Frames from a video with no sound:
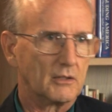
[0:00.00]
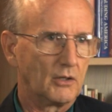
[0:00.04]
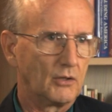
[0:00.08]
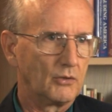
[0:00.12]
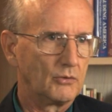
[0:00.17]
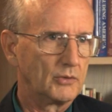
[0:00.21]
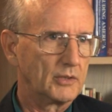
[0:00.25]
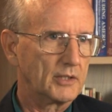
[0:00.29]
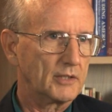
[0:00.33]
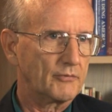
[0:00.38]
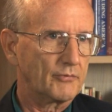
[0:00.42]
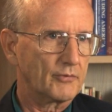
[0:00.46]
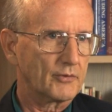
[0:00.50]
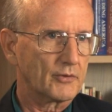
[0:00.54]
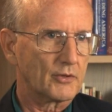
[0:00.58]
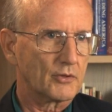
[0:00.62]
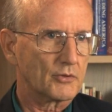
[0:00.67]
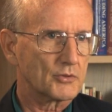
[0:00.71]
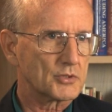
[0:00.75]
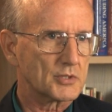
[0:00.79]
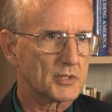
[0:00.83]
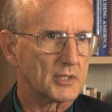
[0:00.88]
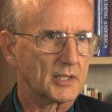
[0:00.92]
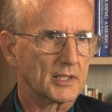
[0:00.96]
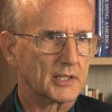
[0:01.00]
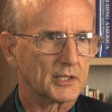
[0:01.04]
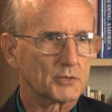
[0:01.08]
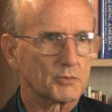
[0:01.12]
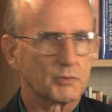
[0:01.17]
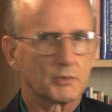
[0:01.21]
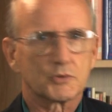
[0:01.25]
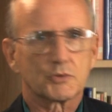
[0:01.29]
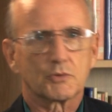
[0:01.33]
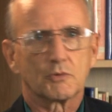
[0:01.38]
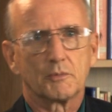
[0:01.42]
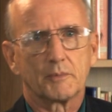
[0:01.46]
only for those
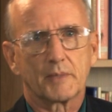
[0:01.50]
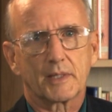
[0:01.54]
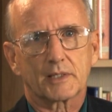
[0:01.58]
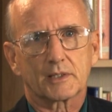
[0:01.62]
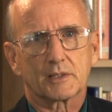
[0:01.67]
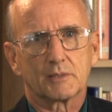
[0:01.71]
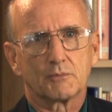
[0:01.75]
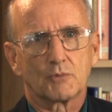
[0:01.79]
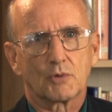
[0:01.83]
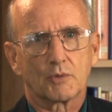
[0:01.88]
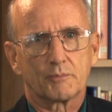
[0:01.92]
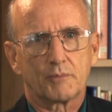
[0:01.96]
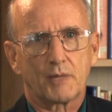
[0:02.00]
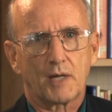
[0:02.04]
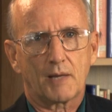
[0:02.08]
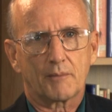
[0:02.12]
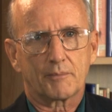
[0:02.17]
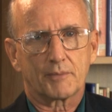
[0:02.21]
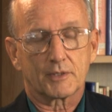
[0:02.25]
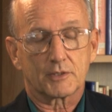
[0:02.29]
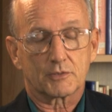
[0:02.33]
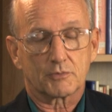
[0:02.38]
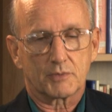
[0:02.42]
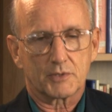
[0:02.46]
things which will make them more popular.